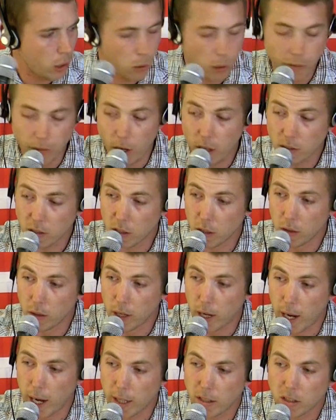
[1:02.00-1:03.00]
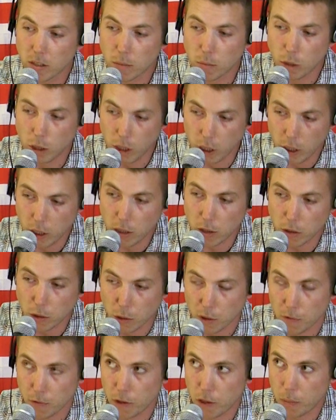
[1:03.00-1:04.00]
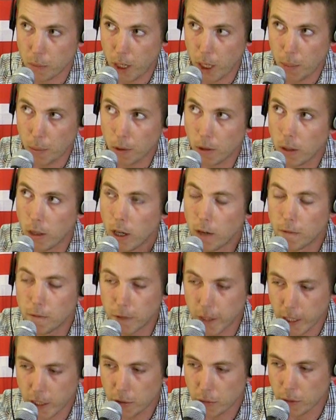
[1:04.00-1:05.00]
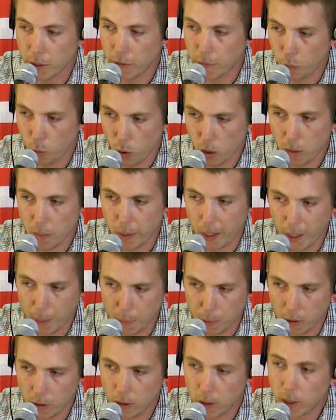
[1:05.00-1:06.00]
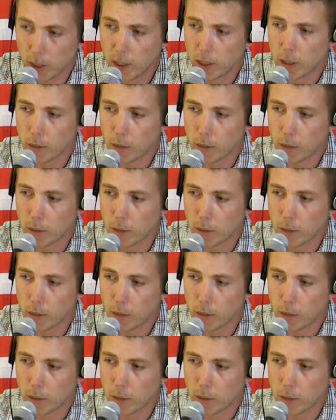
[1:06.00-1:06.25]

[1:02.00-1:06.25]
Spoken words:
We've also got some good news for the people, a victory for the people.